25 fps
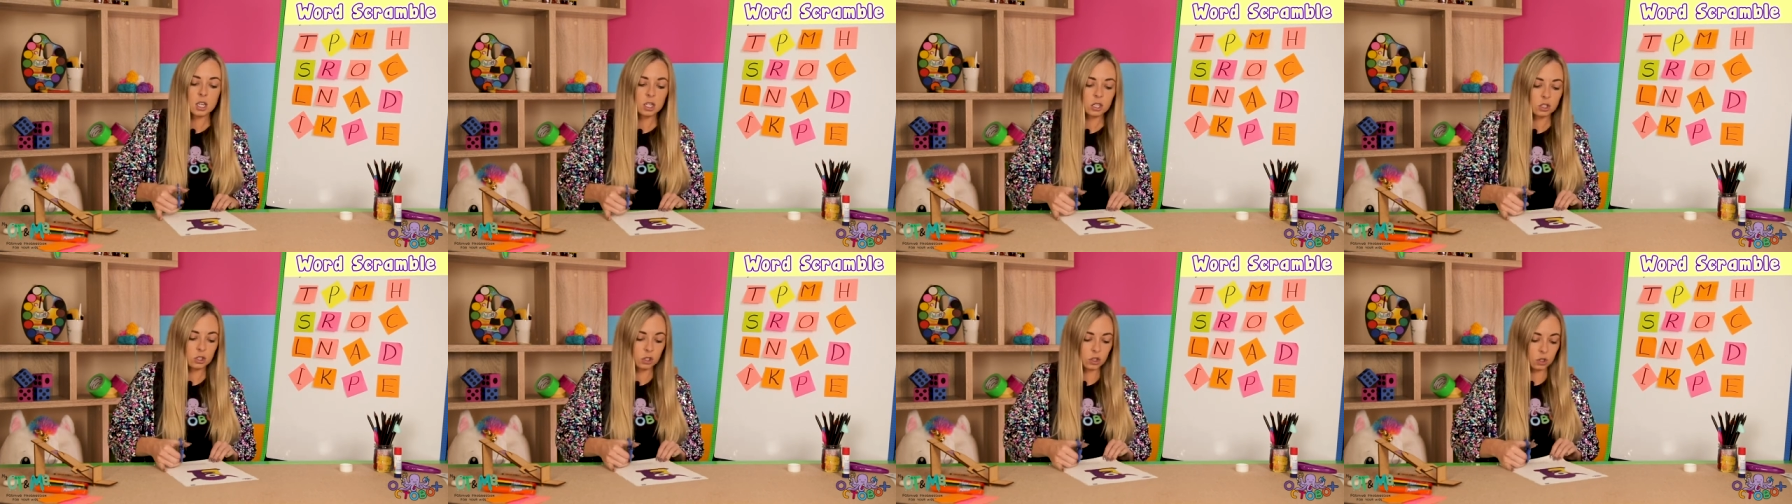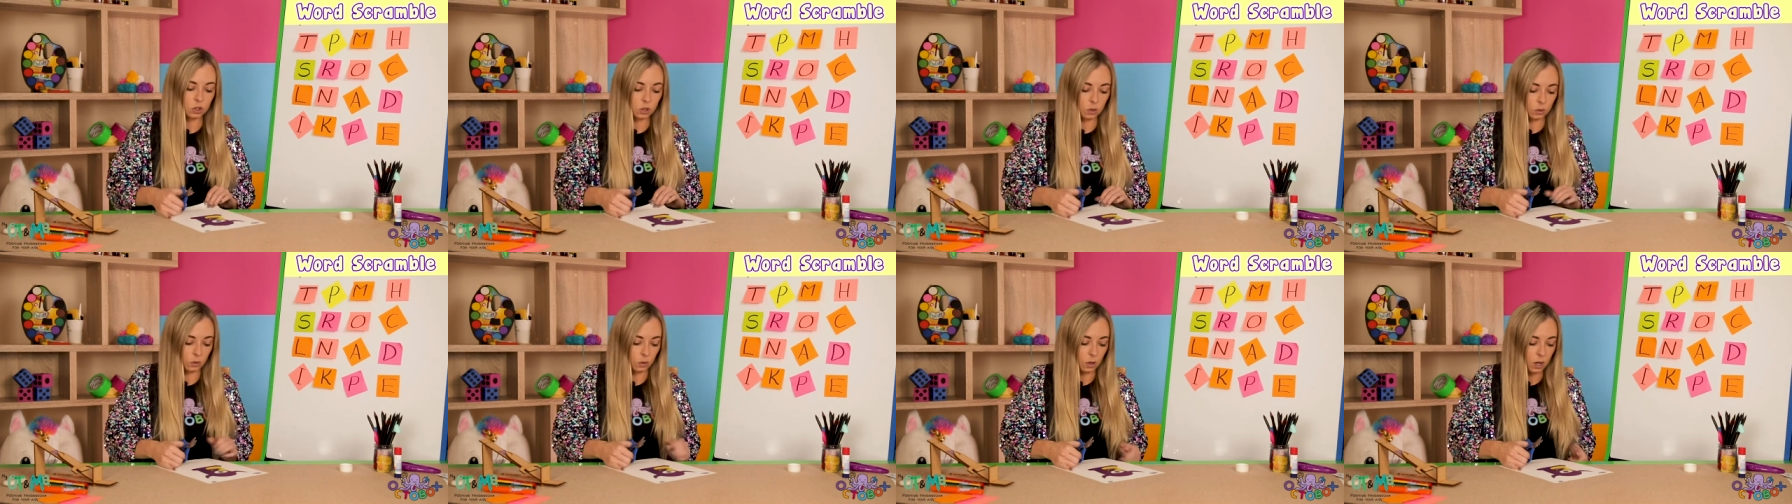
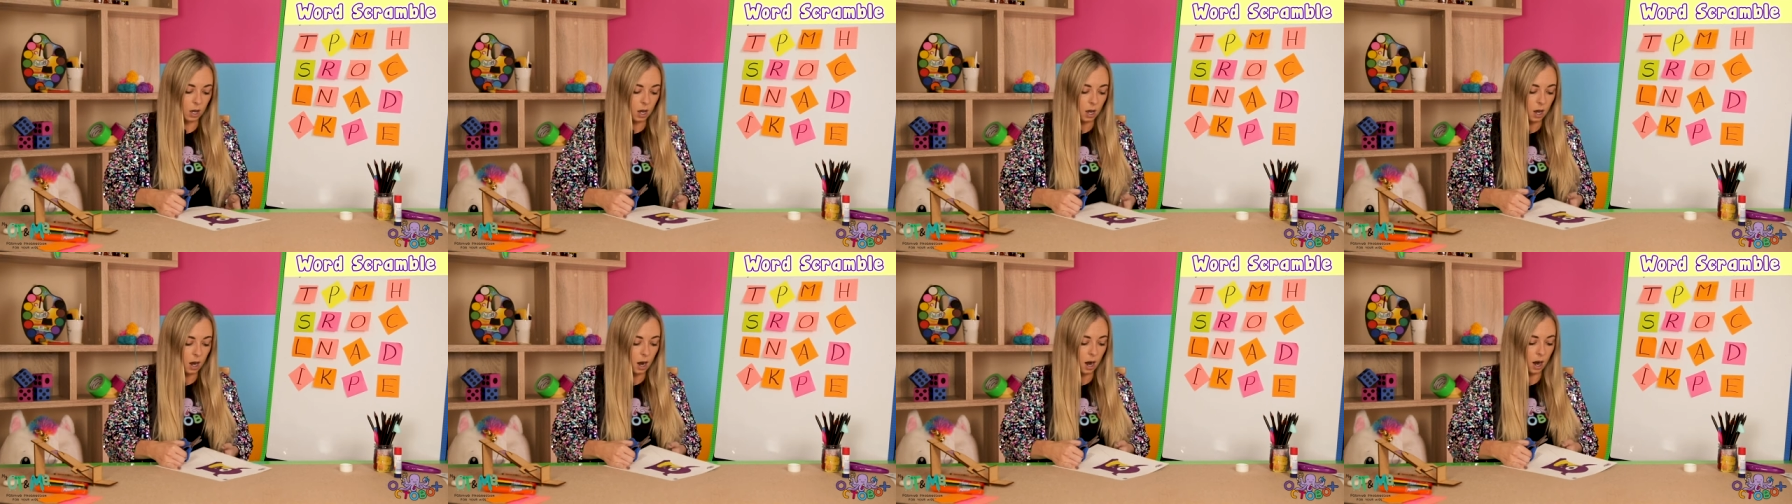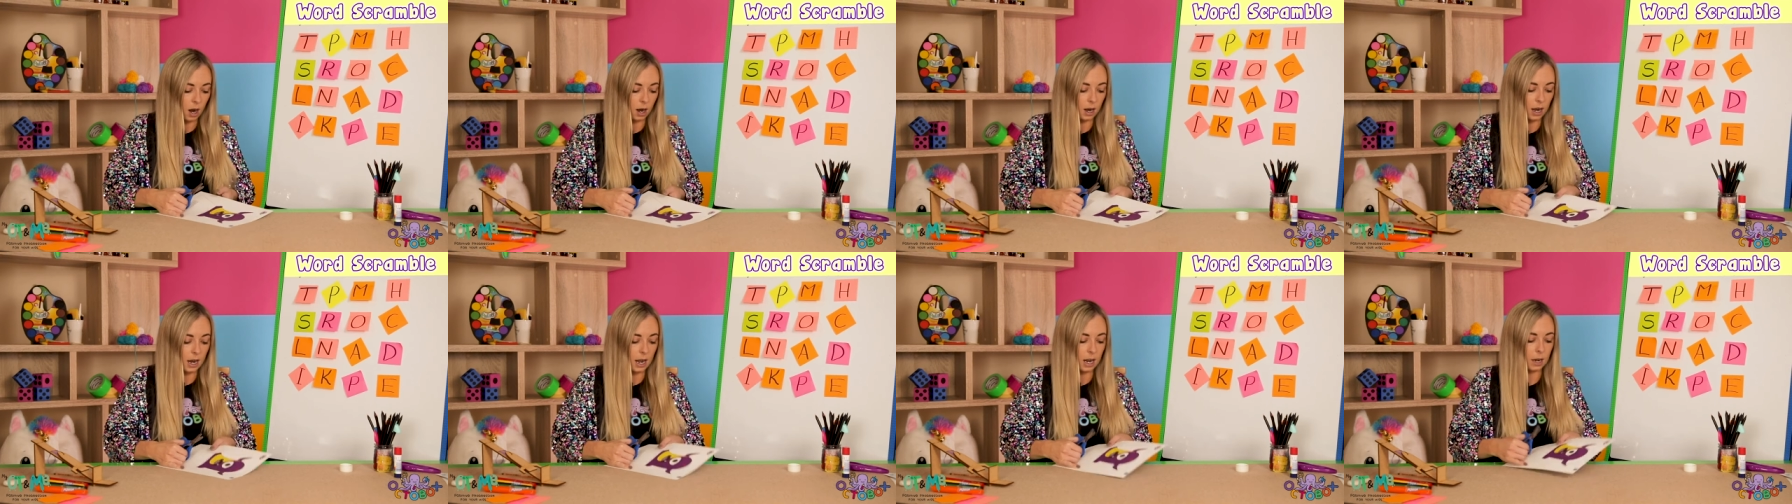So
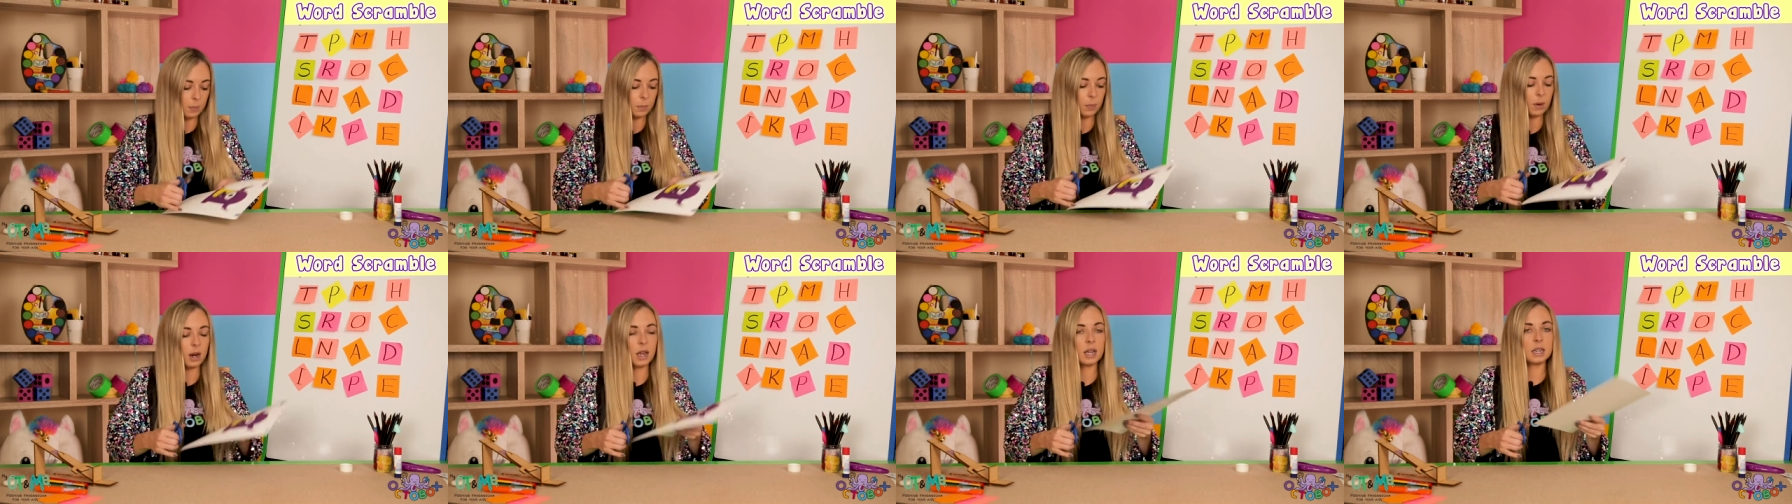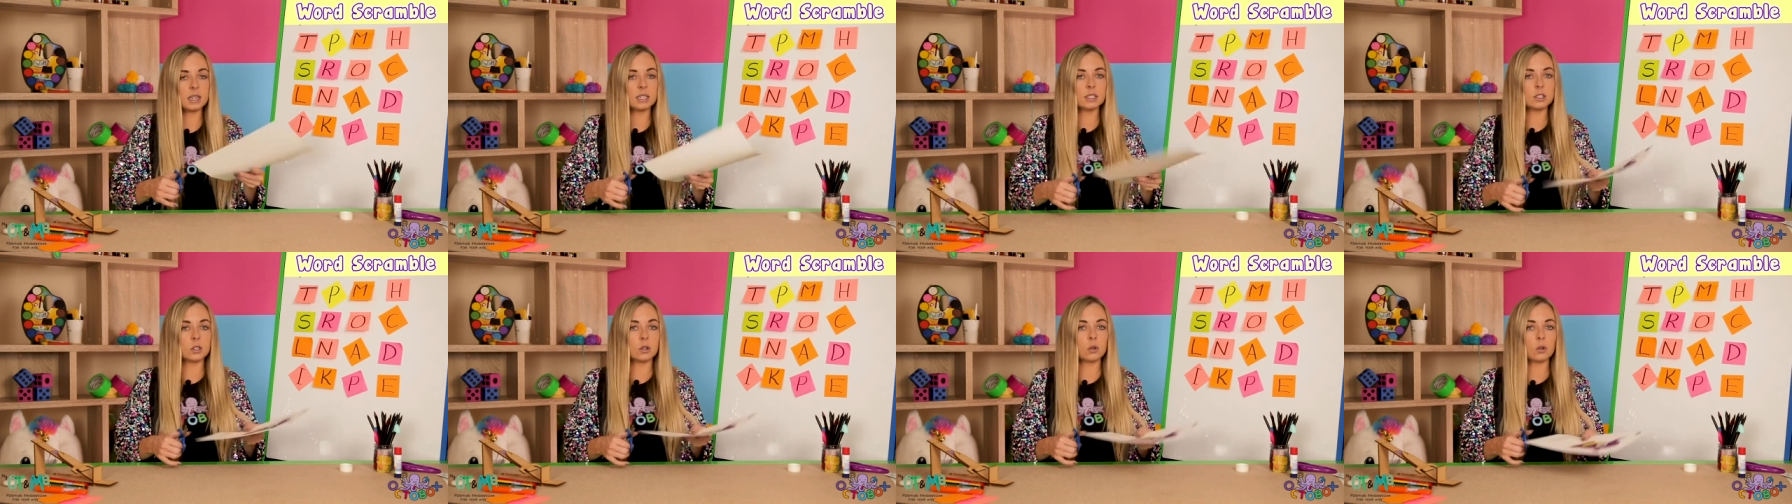our helper
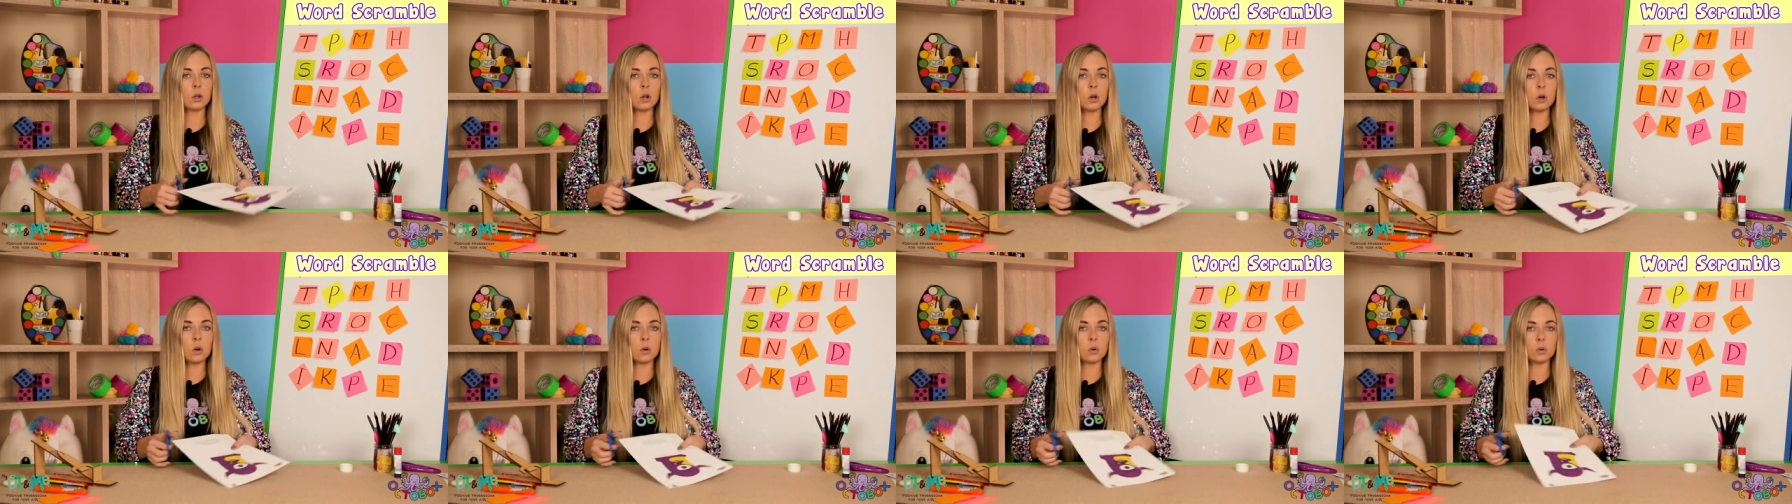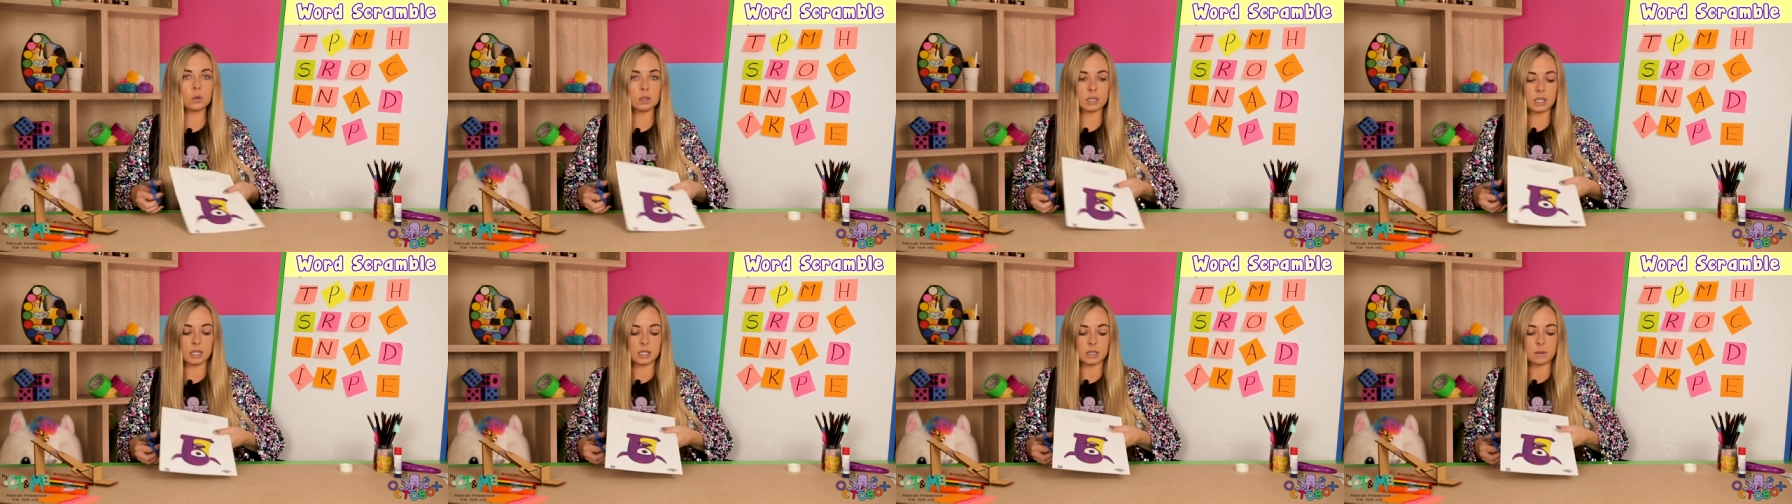hand is going to
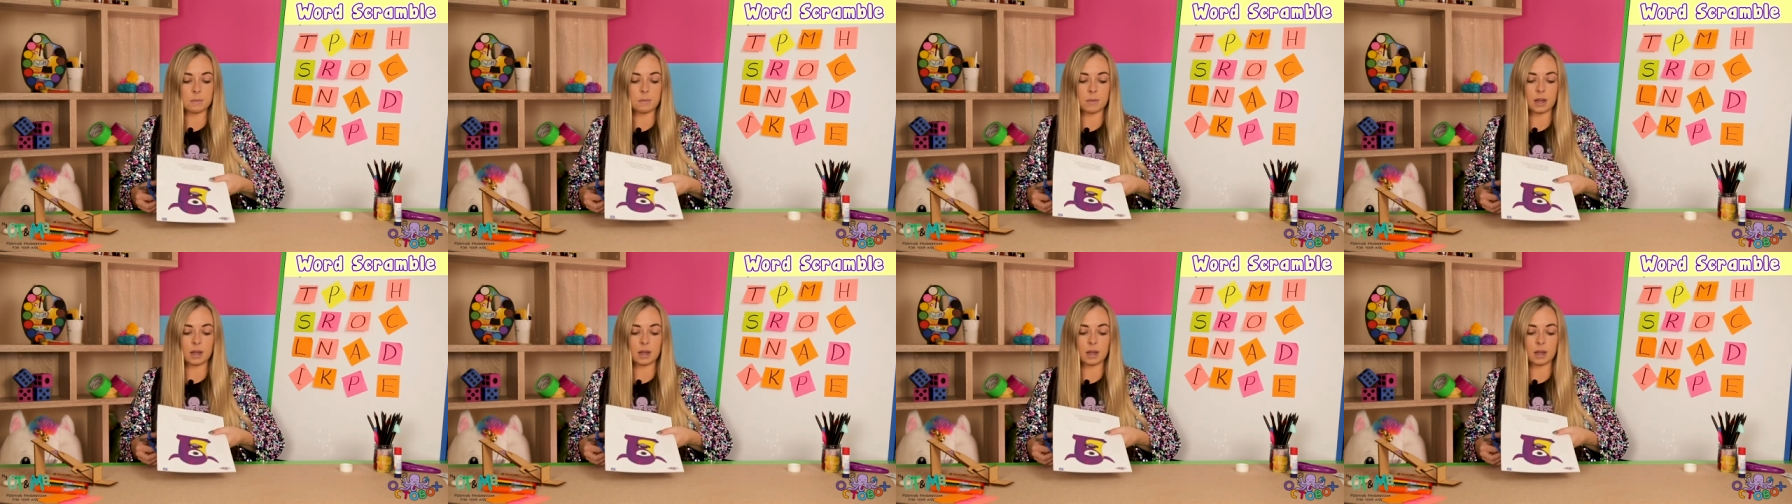hold it.